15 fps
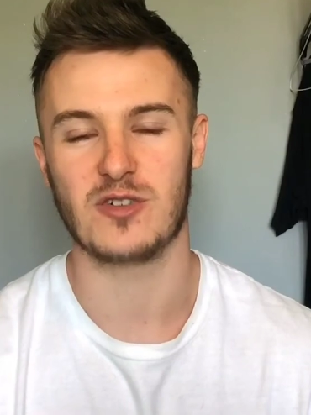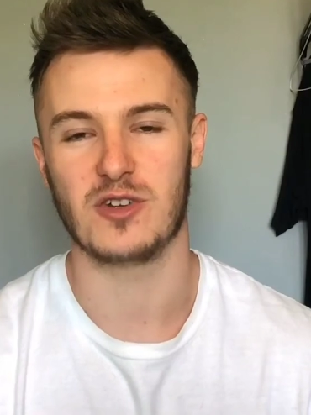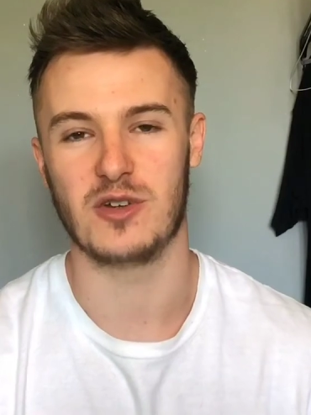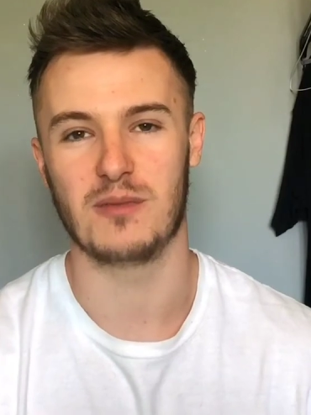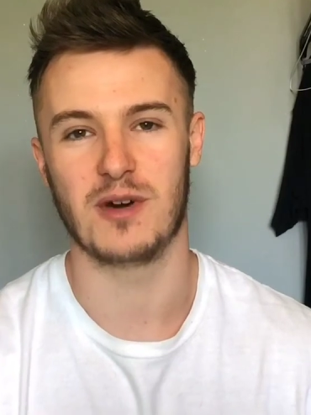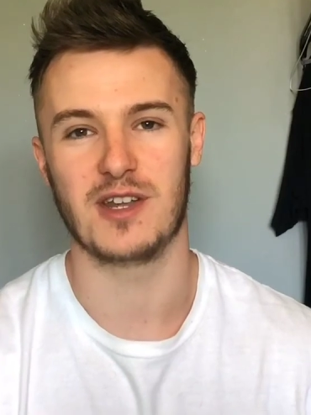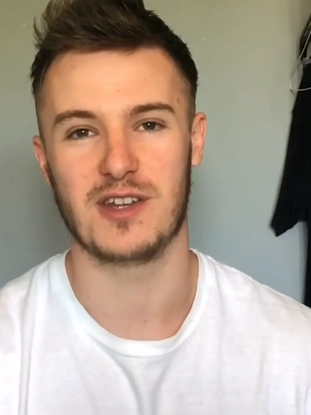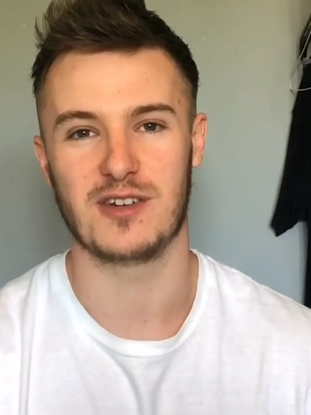all your
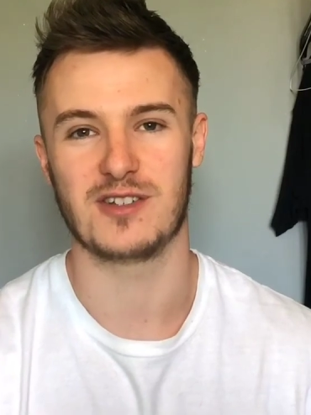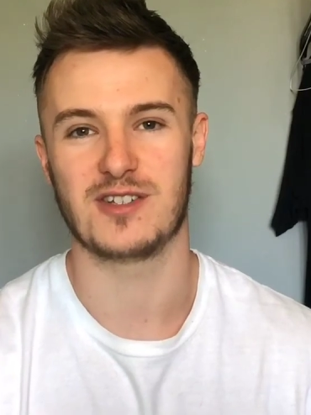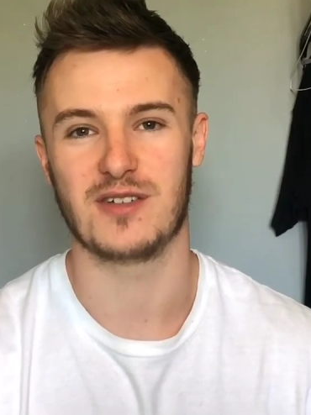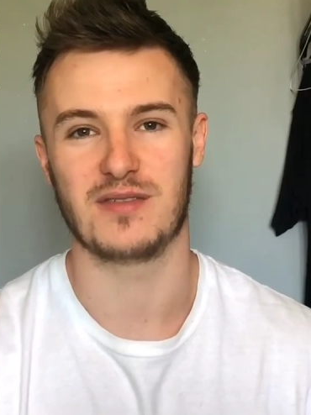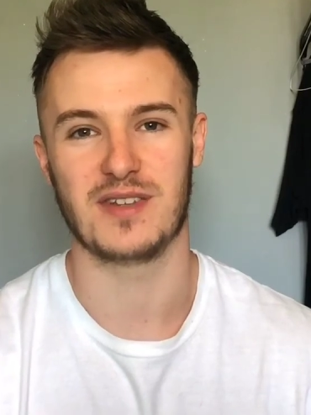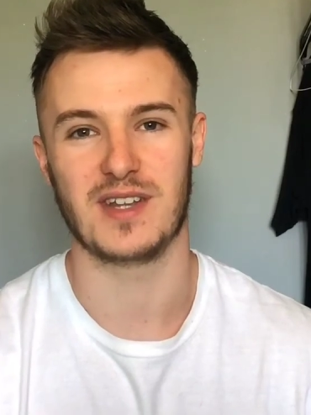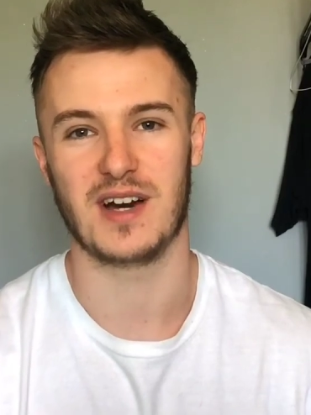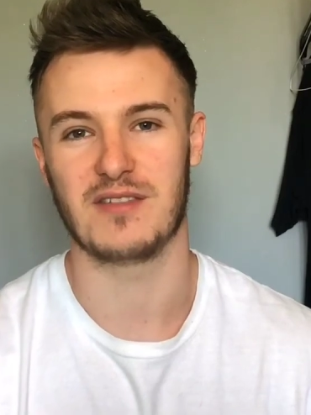money on
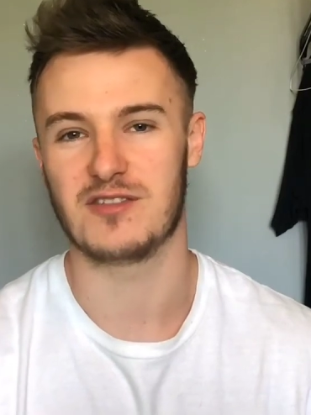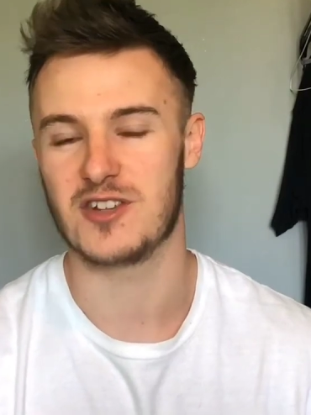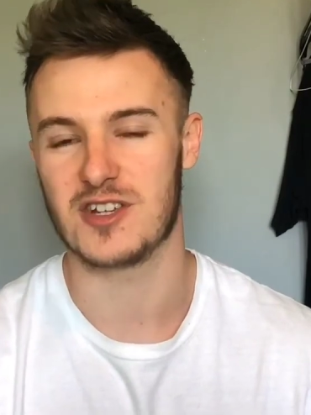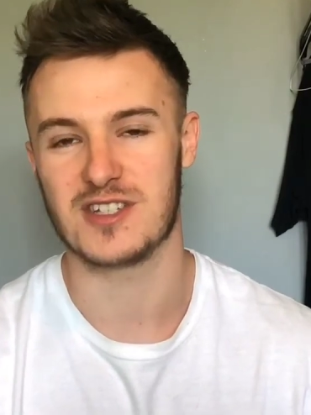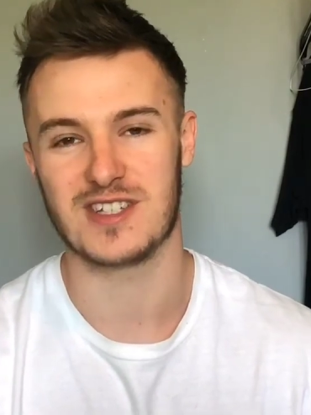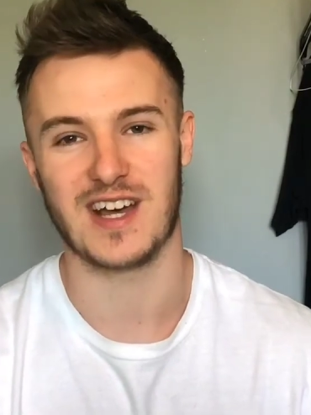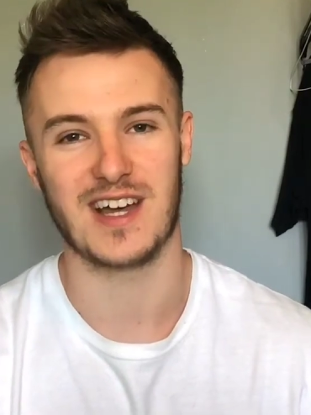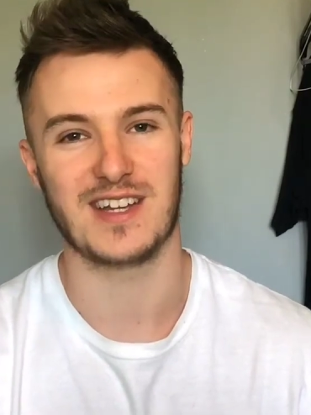something that I've just
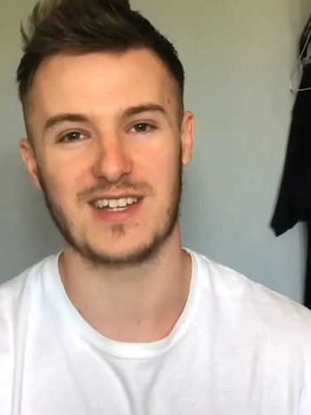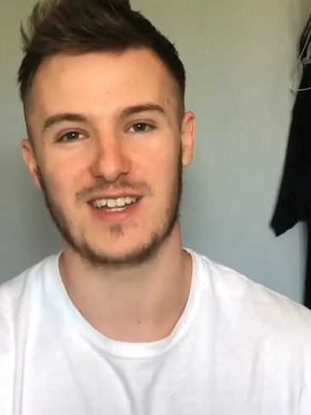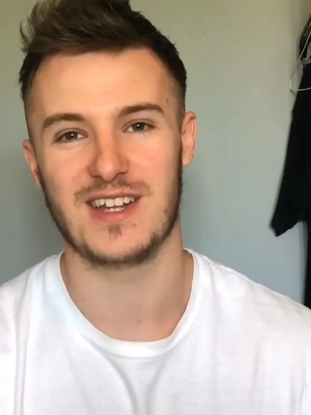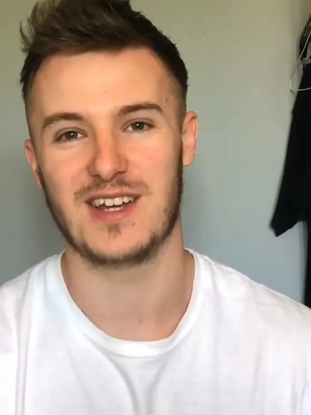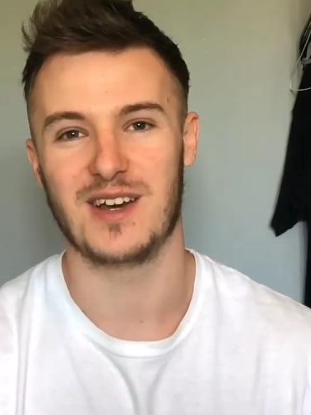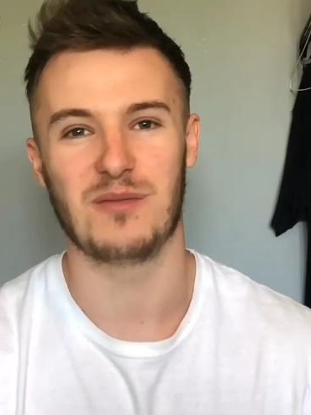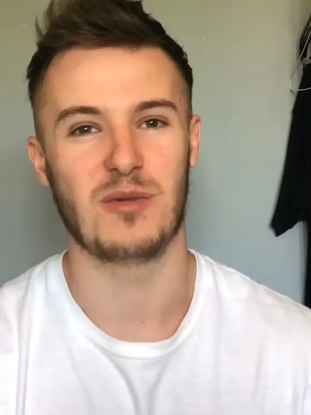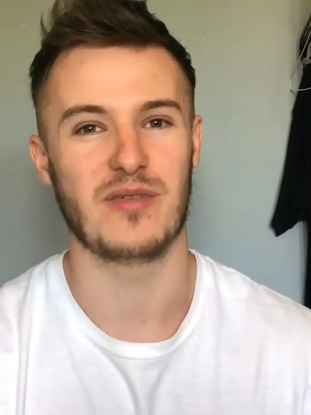said
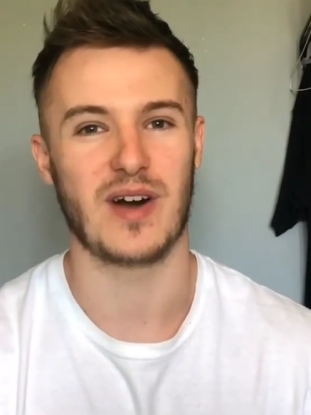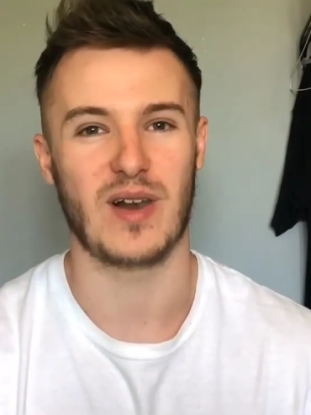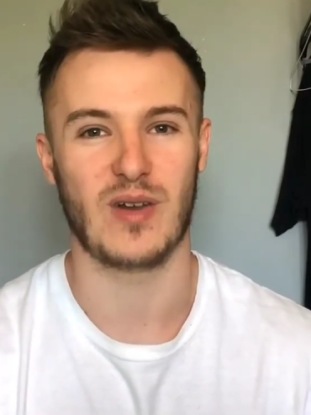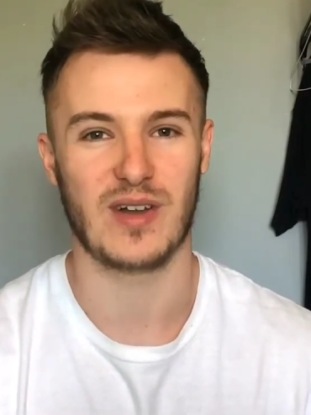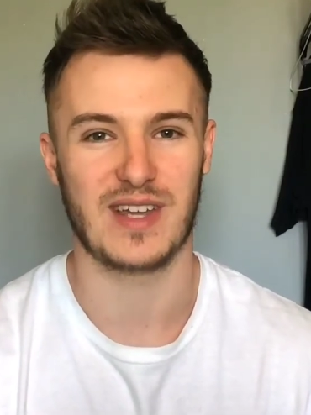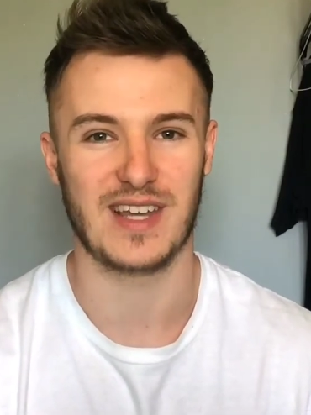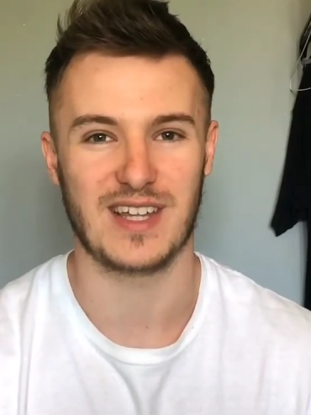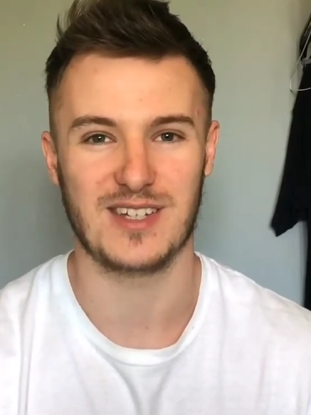without
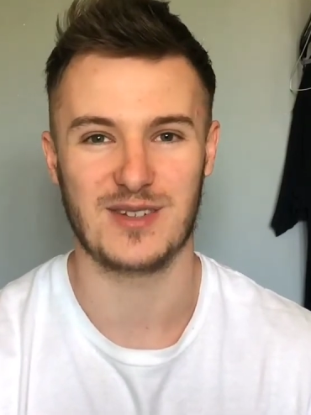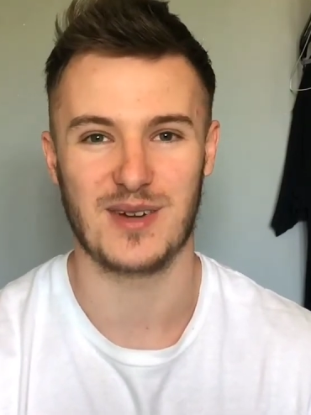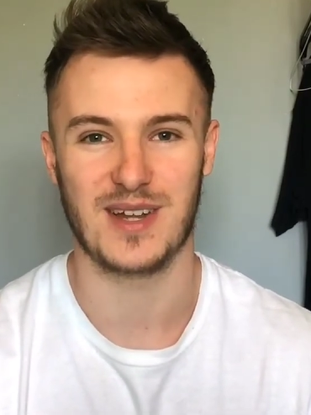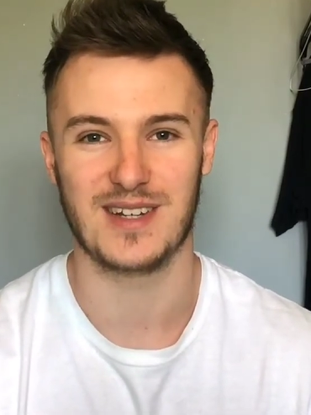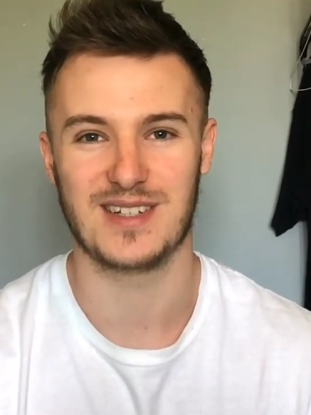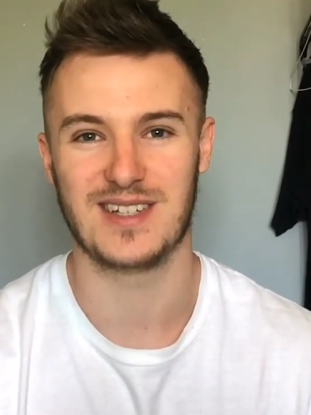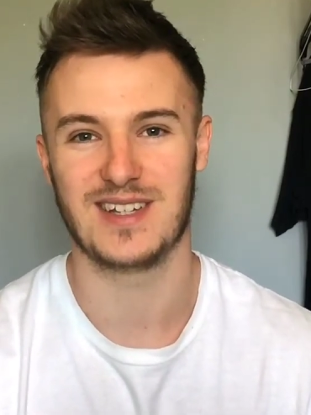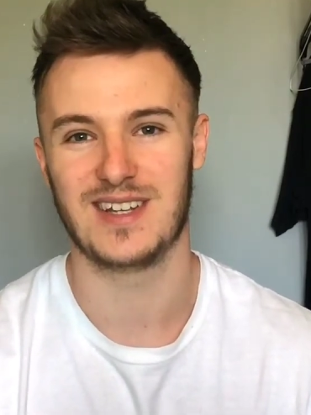looking into
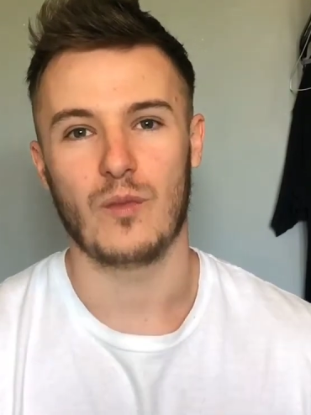it.